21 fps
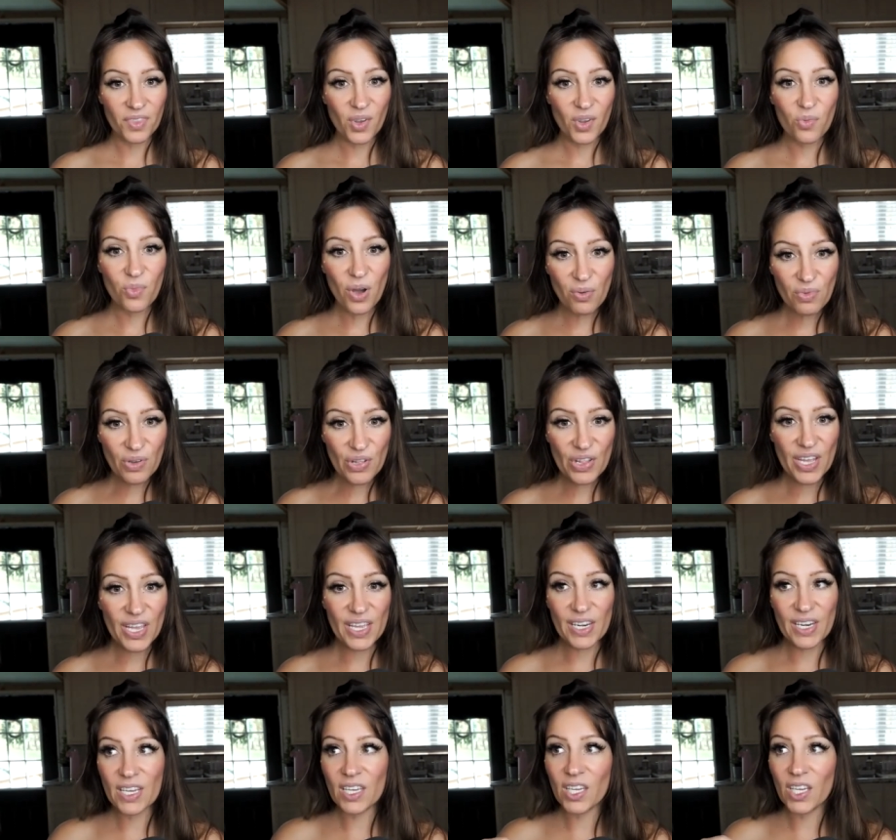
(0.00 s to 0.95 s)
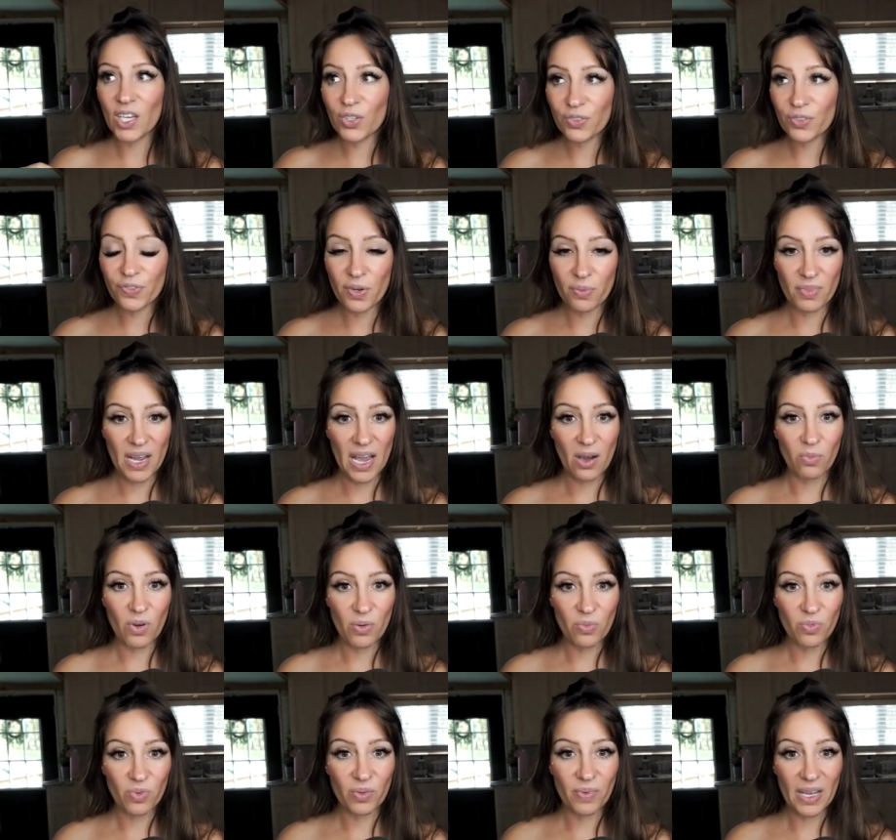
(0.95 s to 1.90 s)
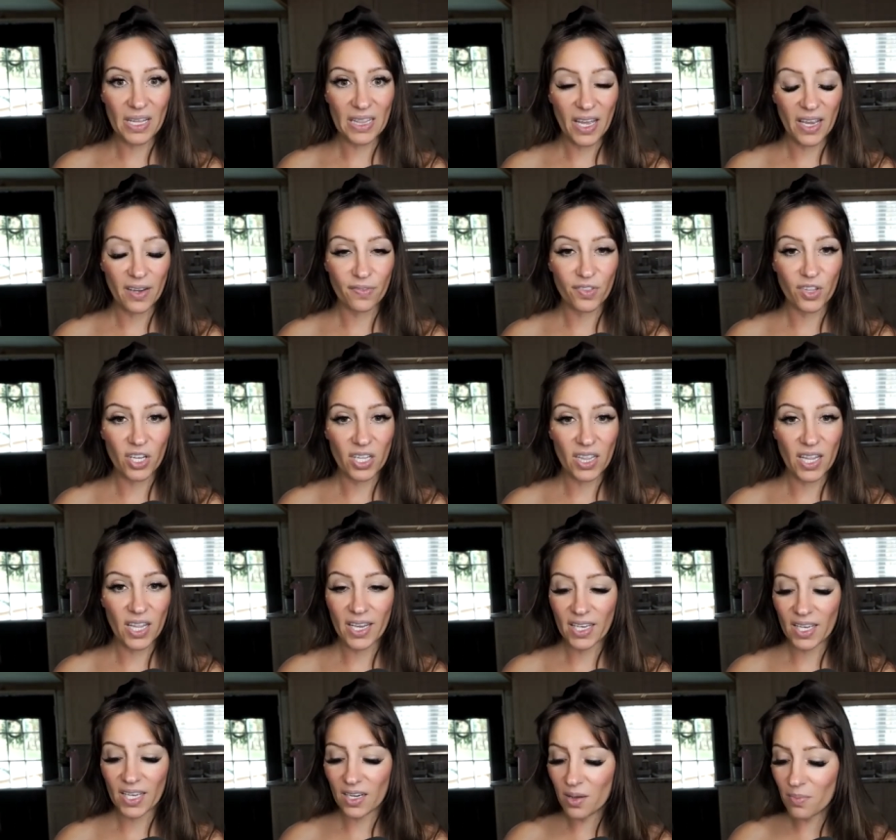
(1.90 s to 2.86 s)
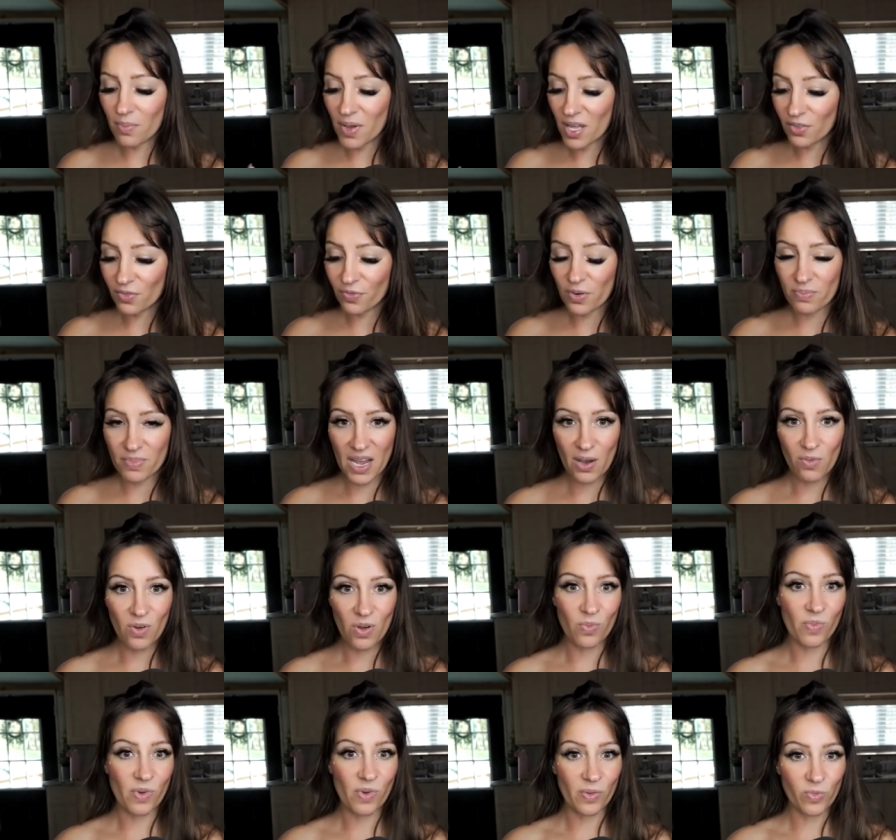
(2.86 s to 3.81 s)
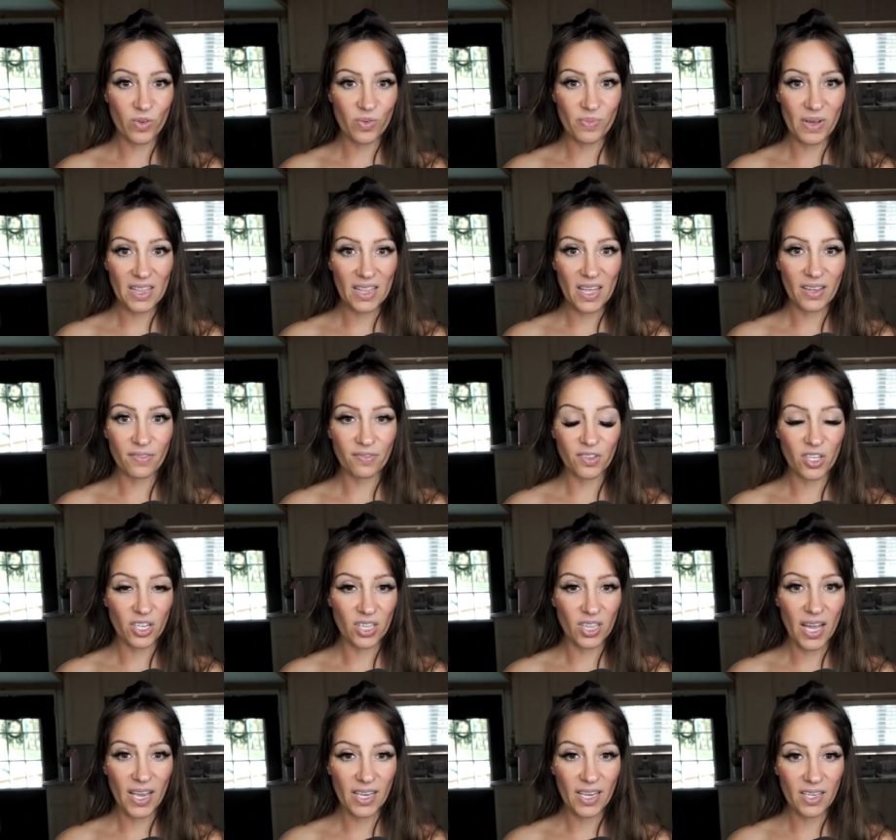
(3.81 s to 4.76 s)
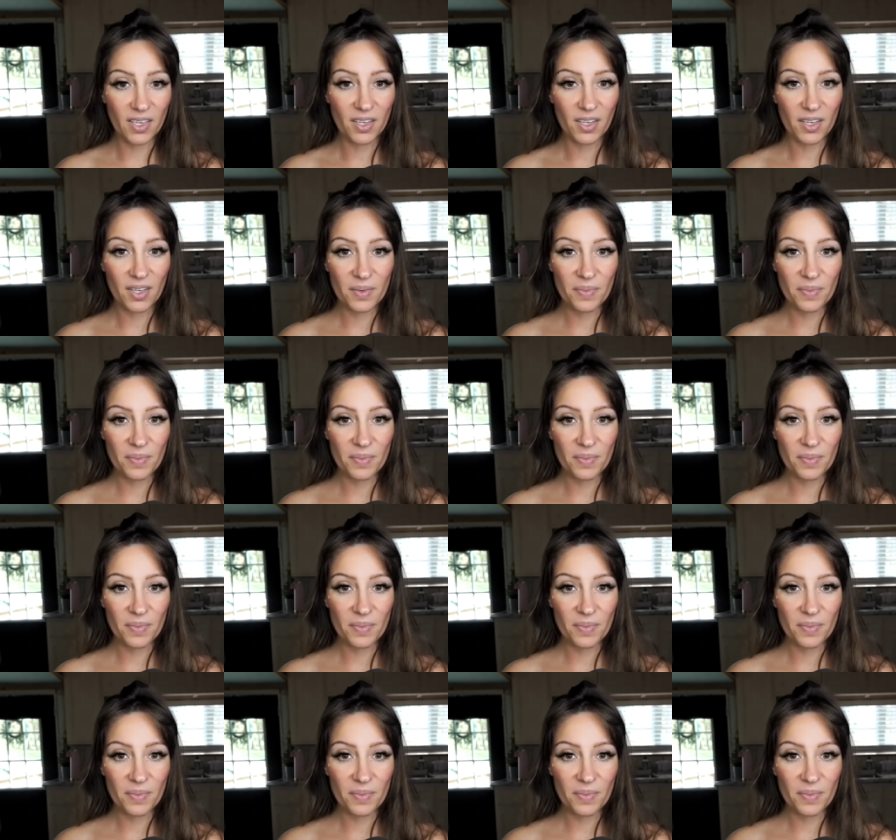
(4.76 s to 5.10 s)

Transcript: What will, in a year from now, what will my life look like? In a month from now, what will my life look like?